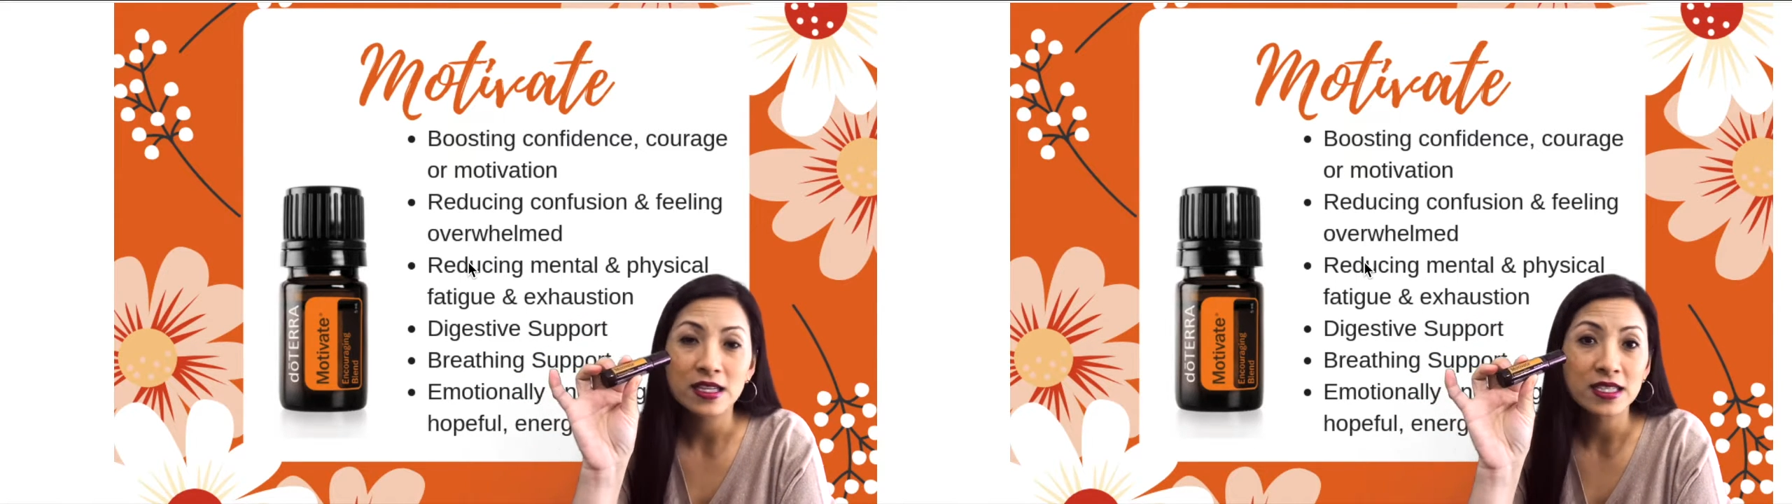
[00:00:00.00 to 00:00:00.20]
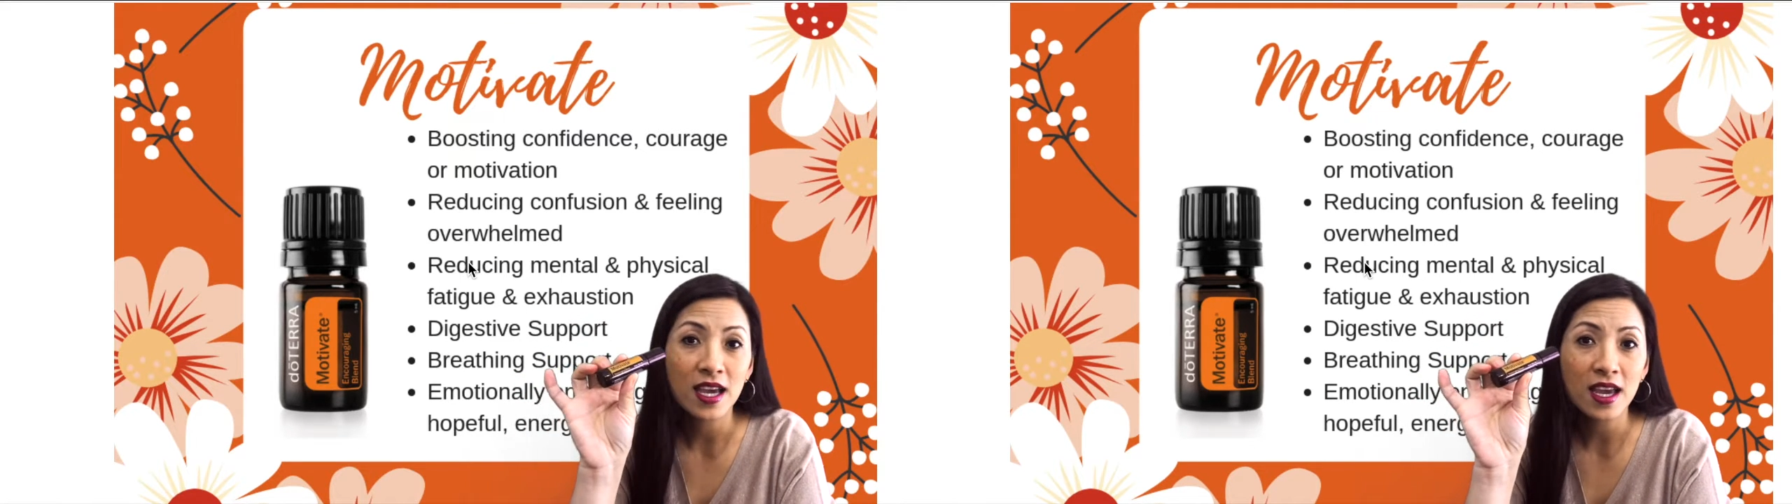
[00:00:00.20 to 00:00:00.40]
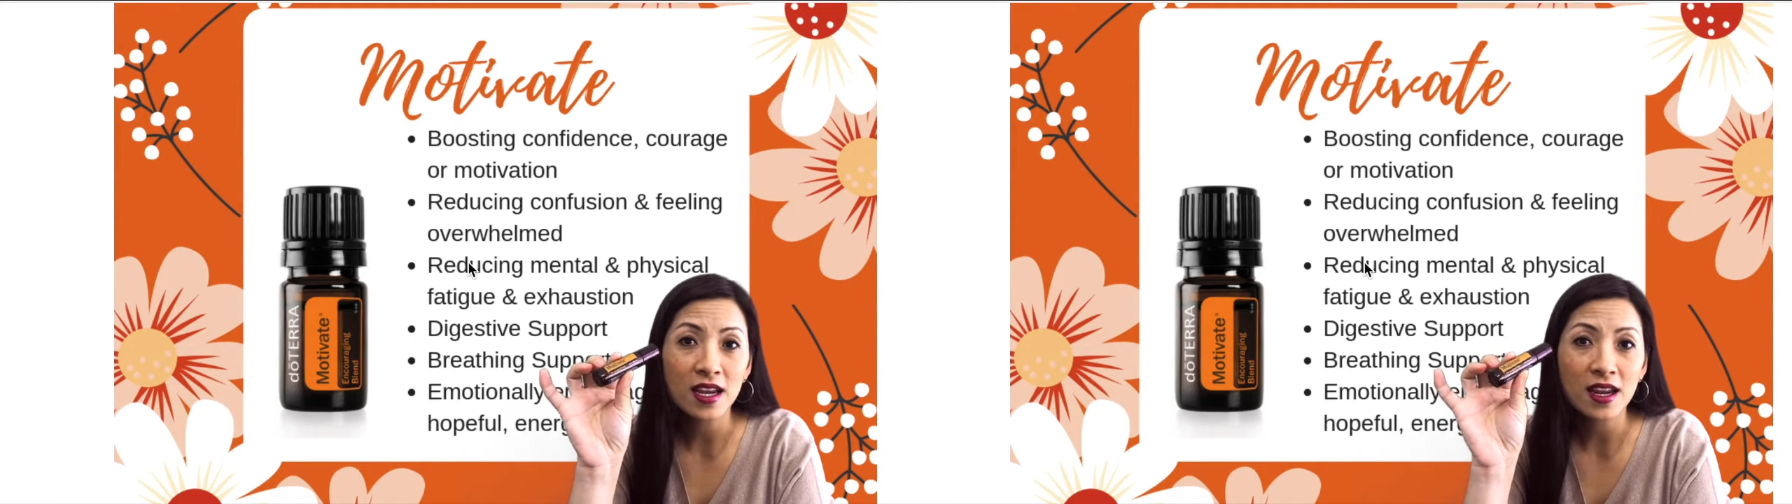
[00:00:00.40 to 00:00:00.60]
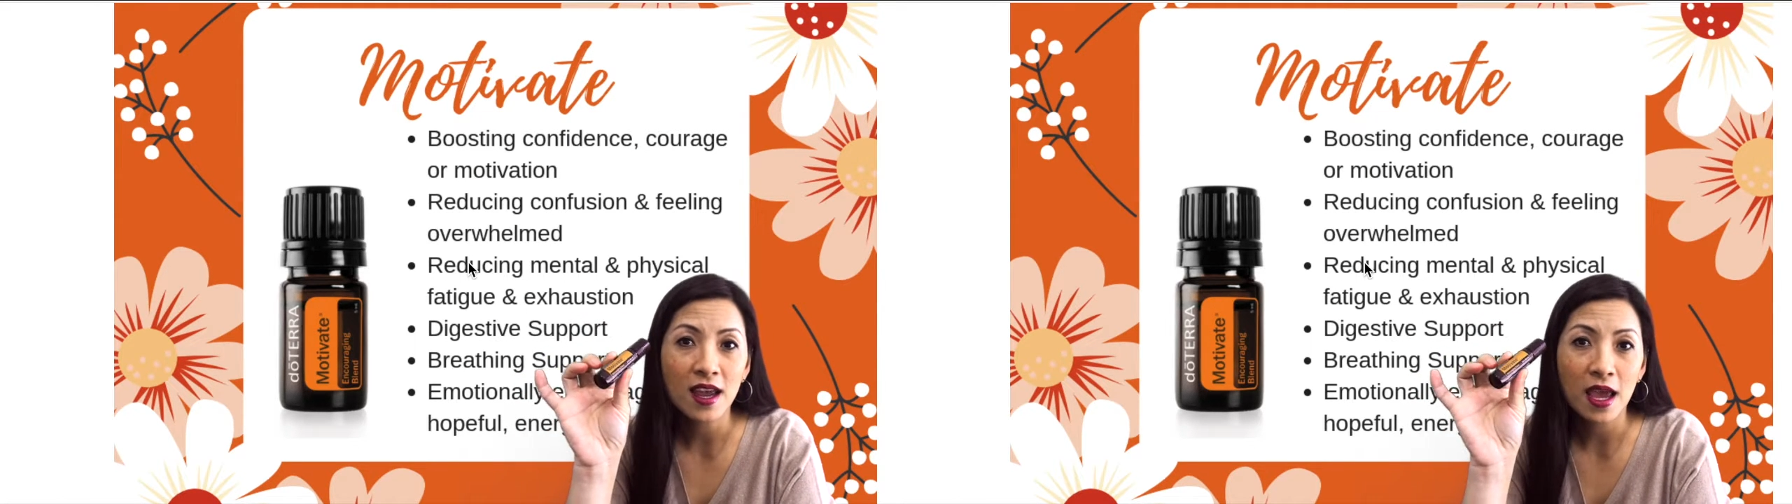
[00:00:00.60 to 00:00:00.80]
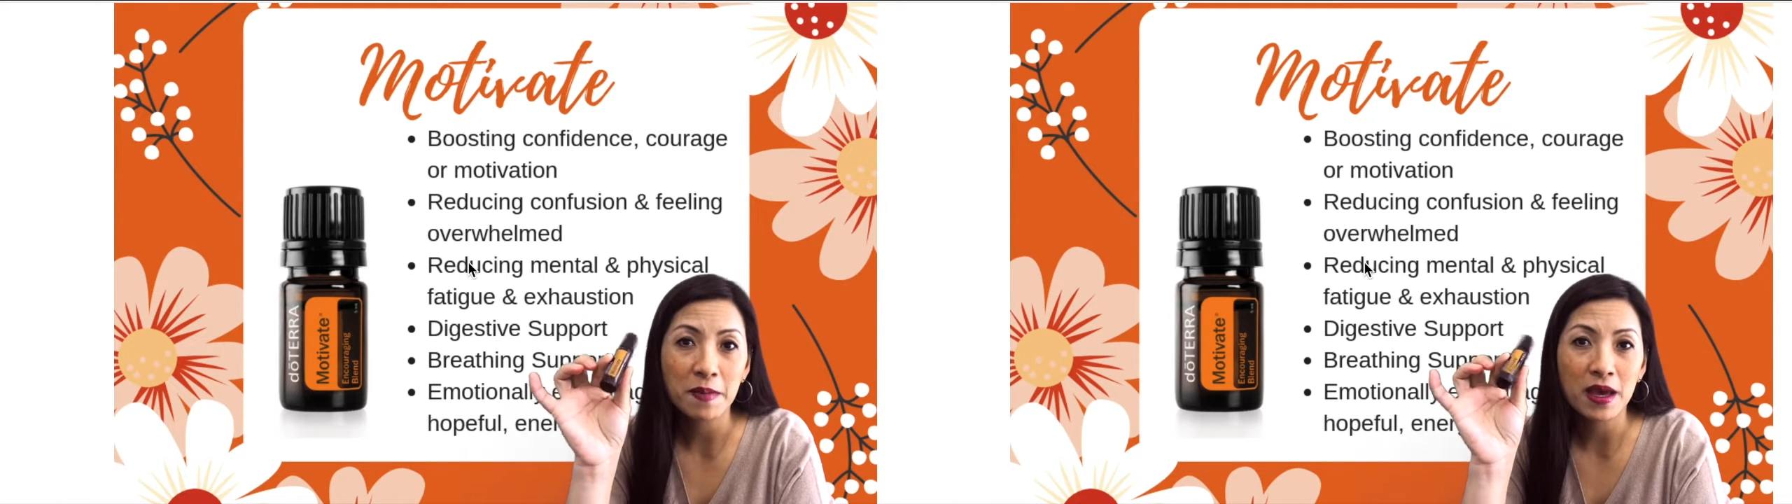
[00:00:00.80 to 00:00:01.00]
10
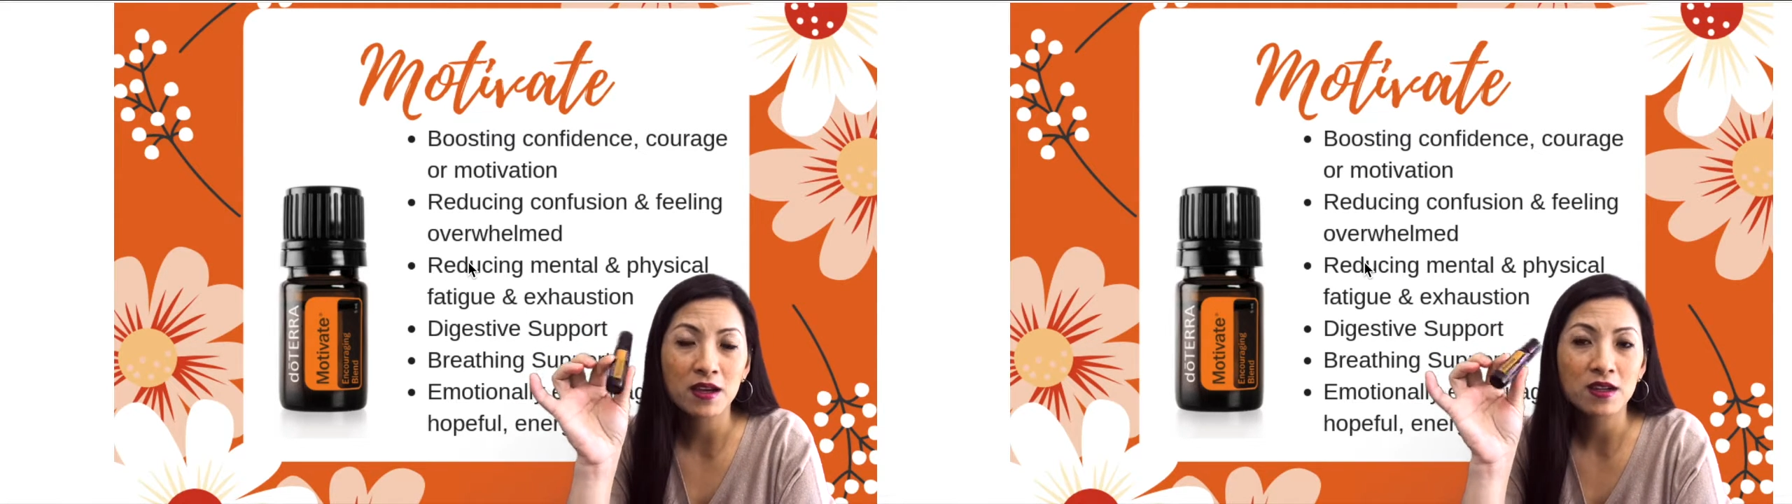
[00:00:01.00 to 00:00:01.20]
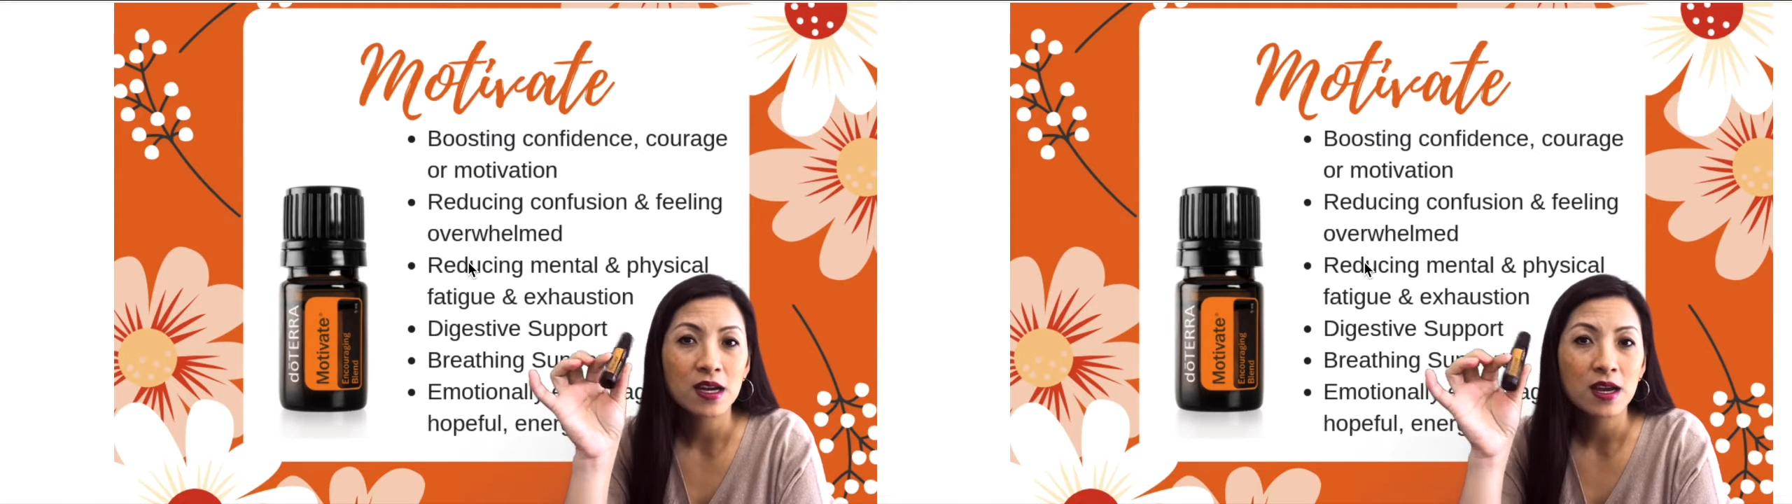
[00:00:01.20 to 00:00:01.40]
ml